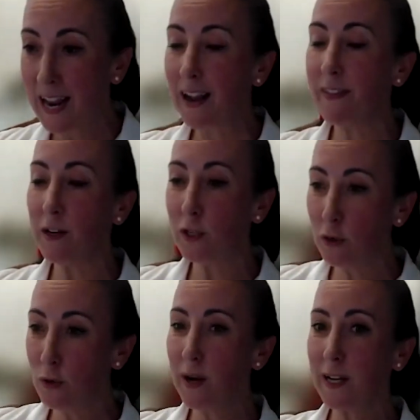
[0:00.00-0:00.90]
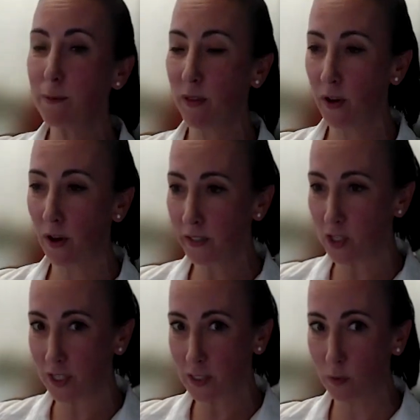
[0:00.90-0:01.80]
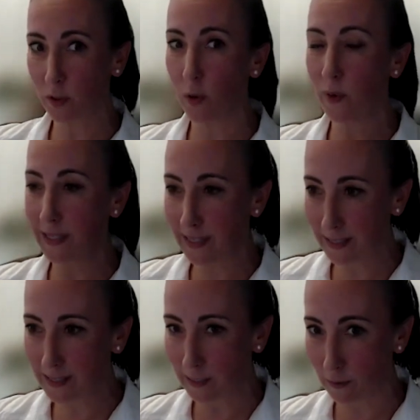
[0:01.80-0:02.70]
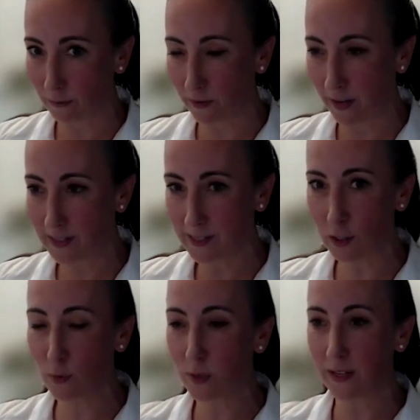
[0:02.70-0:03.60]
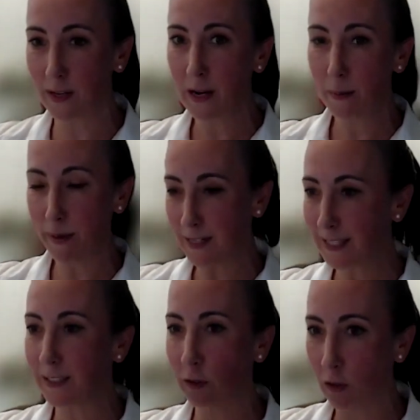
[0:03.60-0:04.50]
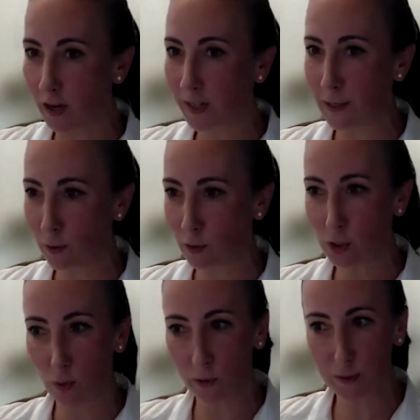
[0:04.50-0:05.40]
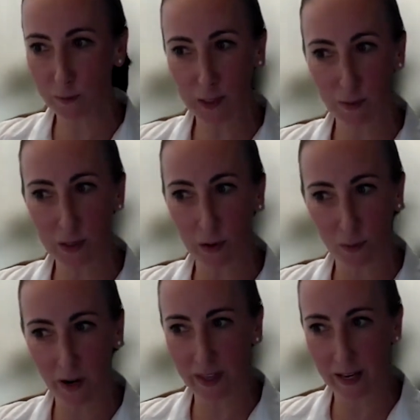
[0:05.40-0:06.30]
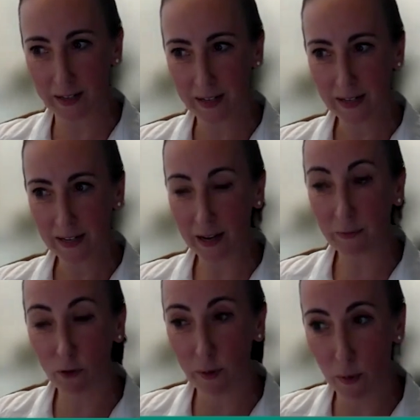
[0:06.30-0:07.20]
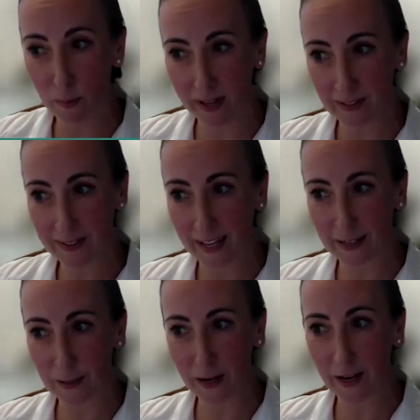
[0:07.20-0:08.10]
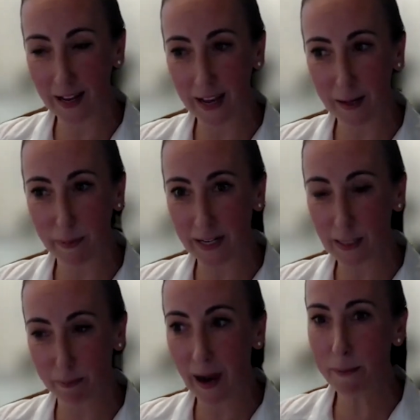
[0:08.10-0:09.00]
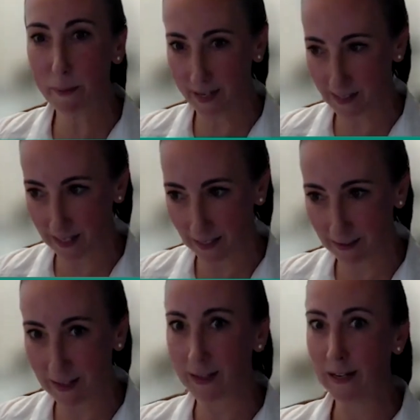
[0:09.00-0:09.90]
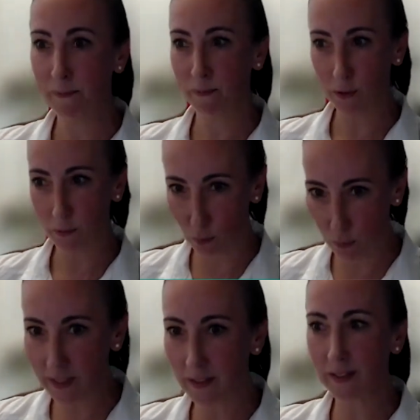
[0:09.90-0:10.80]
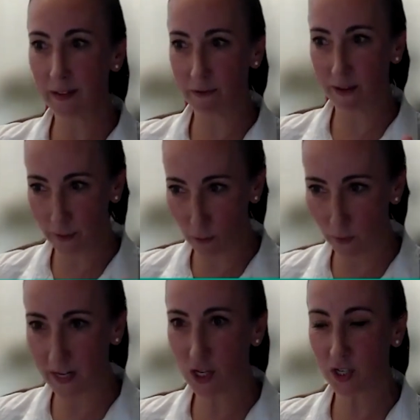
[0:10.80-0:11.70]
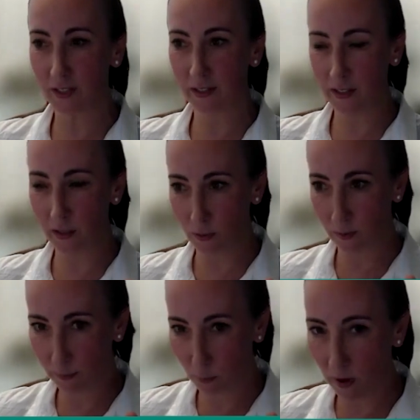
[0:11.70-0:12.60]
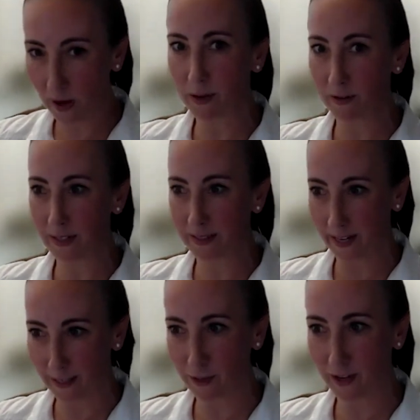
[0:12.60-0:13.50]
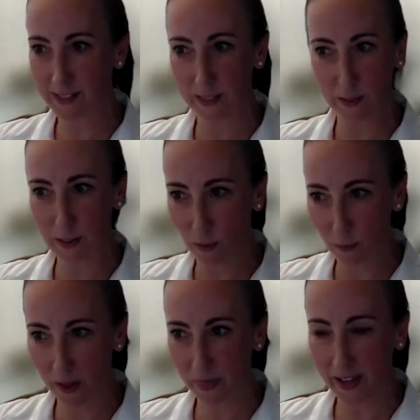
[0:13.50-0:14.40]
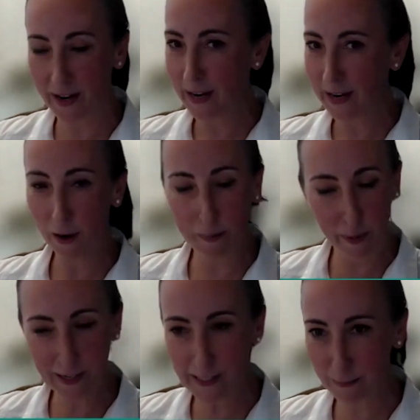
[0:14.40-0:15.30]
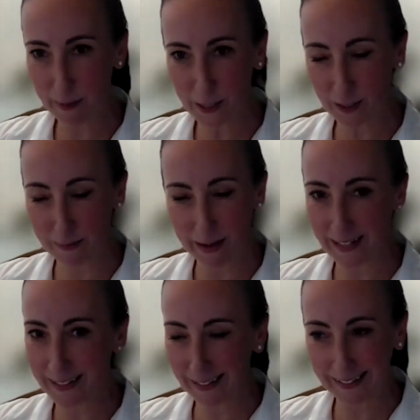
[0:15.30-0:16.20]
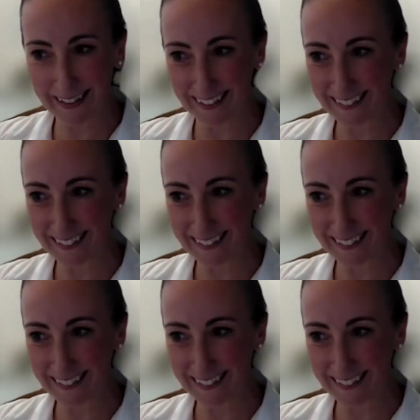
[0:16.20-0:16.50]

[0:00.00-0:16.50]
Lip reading: And then you as pathologists will go into this interface and you can basically lock in your scores, because we don't want that for the moment that anybody is bypassing the real evaluation, primary diagnostic. We don't want that. Our boss especially made it clear.